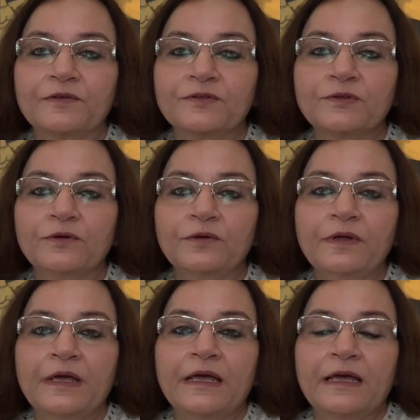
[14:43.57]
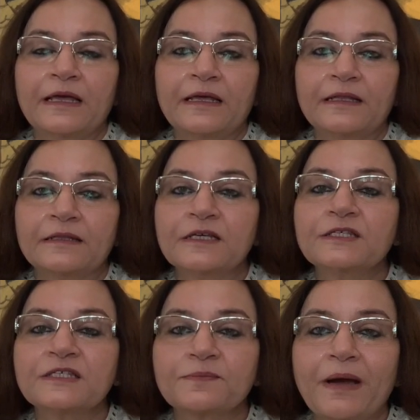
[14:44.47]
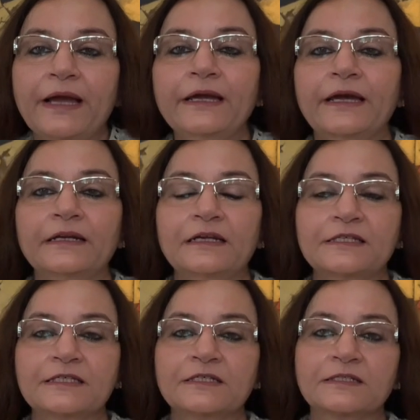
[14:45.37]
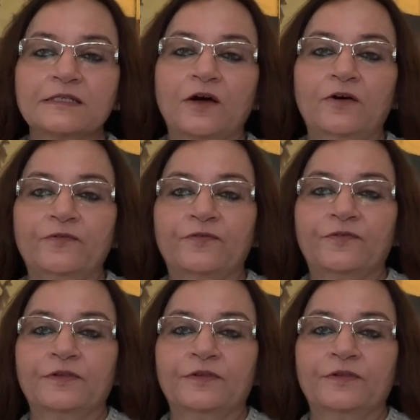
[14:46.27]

So this is my analysis of